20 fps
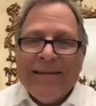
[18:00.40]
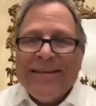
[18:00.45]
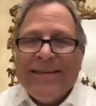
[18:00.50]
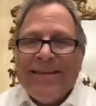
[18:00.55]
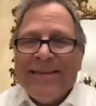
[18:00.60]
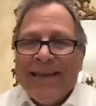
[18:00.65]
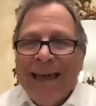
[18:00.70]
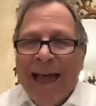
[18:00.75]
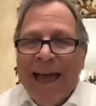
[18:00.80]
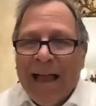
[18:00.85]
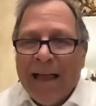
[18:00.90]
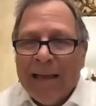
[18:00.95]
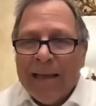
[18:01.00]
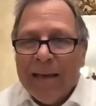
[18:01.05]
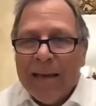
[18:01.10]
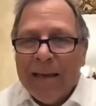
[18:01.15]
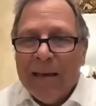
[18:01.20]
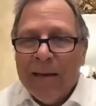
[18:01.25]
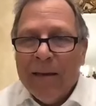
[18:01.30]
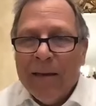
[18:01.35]

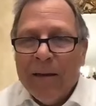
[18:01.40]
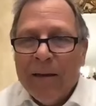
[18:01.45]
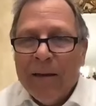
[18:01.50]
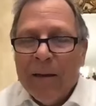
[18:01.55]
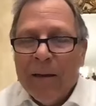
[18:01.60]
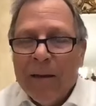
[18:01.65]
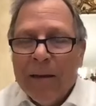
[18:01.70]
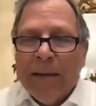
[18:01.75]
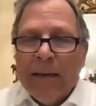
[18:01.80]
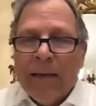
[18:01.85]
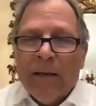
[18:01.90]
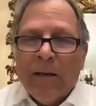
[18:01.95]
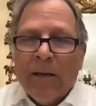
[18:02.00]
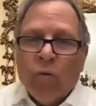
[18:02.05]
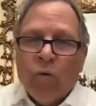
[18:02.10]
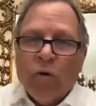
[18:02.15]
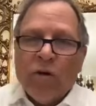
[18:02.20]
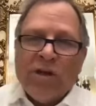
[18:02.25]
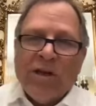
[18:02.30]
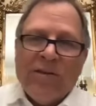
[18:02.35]
sell,
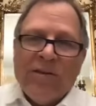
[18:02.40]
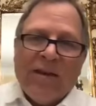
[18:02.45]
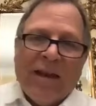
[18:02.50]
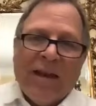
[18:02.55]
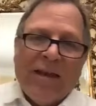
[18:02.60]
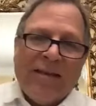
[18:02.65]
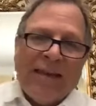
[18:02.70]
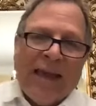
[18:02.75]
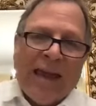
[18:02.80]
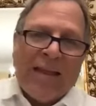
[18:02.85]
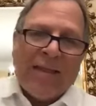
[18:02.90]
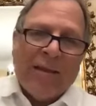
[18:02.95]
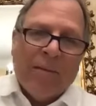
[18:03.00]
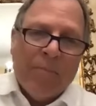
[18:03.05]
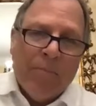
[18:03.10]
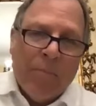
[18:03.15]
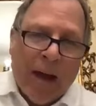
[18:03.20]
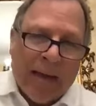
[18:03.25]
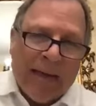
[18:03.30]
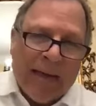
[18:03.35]
which he's going to take
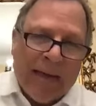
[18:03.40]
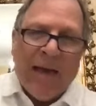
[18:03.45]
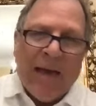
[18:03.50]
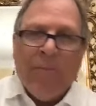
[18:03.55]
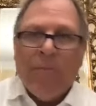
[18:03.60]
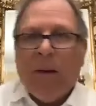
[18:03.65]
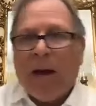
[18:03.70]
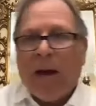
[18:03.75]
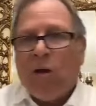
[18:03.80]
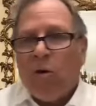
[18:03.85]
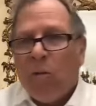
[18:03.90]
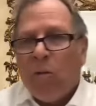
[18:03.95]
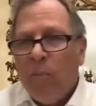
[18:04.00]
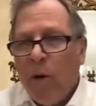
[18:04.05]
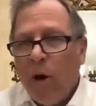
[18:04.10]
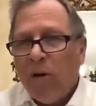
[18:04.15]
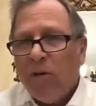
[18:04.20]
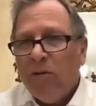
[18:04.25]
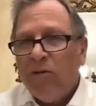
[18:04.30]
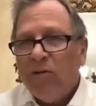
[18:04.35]
the money and buy
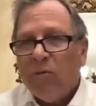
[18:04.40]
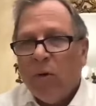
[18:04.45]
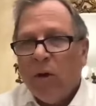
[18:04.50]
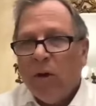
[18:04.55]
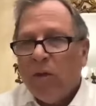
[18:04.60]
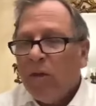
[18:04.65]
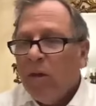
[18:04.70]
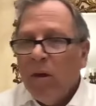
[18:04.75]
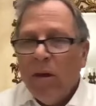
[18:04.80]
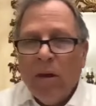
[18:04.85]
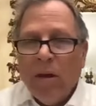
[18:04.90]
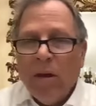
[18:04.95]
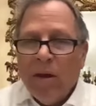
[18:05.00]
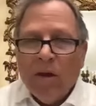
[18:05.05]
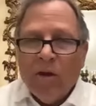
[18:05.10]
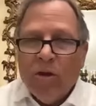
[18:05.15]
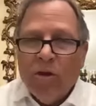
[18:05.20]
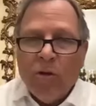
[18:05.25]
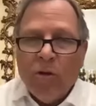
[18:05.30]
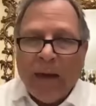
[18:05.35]
korbanos with.
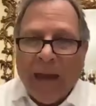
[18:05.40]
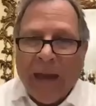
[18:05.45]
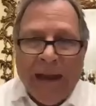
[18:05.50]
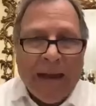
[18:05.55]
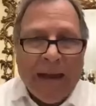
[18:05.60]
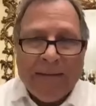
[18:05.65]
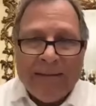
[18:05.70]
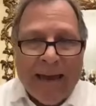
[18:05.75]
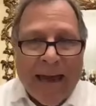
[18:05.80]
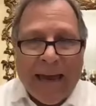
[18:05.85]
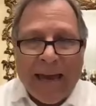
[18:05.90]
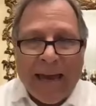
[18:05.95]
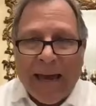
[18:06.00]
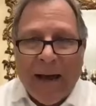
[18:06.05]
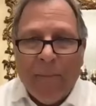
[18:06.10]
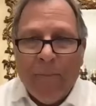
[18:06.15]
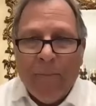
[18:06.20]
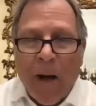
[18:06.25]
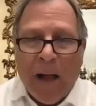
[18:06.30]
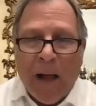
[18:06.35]
You cannot take
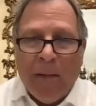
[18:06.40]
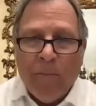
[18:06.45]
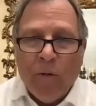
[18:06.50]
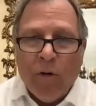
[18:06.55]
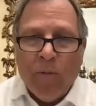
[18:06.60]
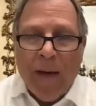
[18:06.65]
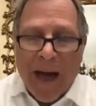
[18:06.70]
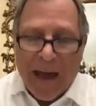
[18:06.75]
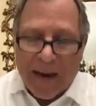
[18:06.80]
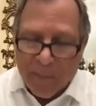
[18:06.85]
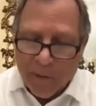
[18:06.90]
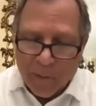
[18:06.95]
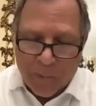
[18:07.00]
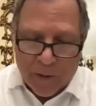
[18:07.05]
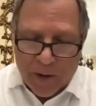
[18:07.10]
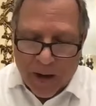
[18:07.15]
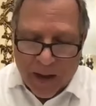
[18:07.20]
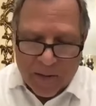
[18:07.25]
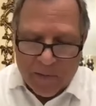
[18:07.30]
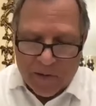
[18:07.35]
a balmum animal,
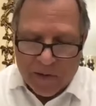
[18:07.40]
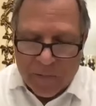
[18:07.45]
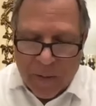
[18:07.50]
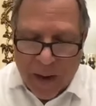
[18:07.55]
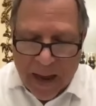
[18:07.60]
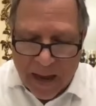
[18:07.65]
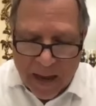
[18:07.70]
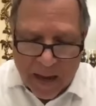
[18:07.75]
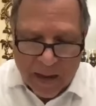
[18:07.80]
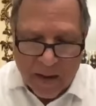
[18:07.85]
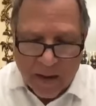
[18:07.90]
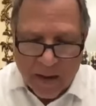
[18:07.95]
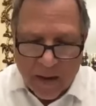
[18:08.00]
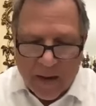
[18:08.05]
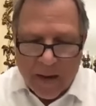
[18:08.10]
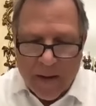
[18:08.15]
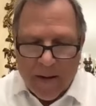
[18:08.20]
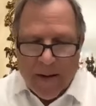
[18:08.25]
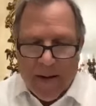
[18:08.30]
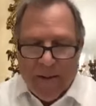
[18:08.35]
put on the mizbeach.
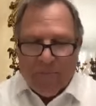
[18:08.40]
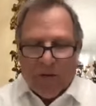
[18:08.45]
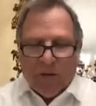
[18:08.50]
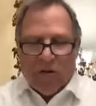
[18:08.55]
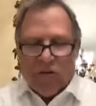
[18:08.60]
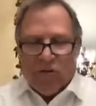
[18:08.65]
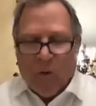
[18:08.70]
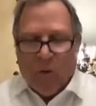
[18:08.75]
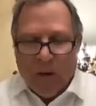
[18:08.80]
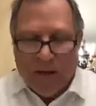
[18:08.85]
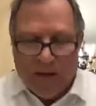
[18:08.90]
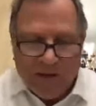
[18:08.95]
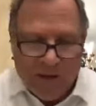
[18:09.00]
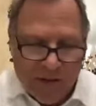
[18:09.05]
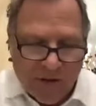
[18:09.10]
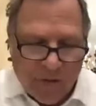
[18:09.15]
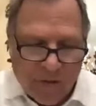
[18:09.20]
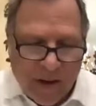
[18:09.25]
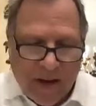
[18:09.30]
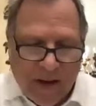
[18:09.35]
So
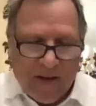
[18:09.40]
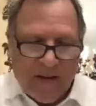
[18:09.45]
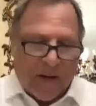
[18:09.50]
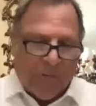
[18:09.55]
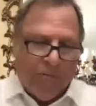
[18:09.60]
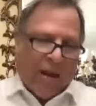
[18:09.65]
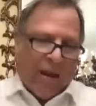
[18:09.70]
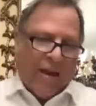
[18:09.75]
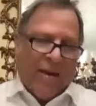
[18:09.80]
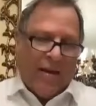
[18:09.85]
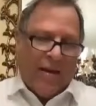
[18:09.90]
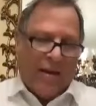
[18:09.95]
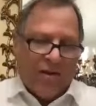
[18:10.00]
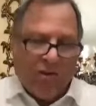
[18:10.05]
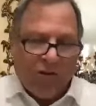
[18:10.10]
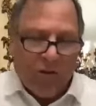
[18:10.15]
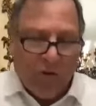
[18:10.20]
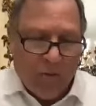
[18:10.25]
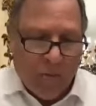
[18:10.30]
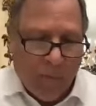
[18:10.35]
it's treated arei
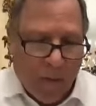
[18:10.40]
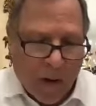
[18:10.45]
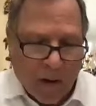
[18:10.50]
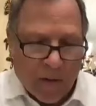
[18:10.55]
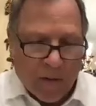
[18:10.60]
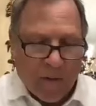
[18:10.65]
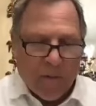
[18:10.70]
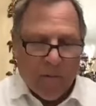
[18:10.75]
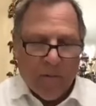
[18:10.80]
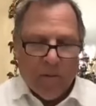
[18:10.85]
kastuma.